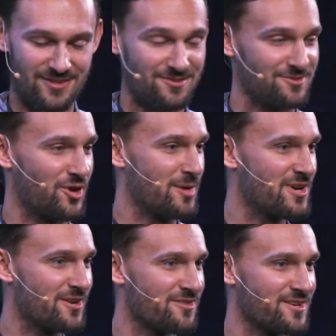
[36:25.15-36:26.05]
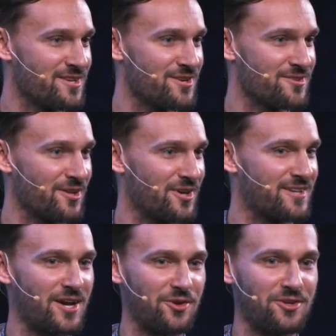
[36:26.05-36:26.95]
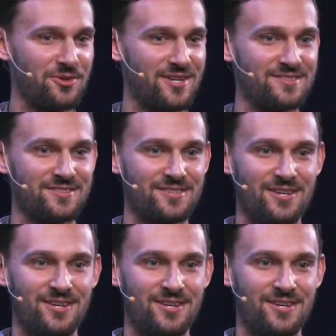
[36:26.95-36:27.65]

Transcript: So I made a thing here that calculates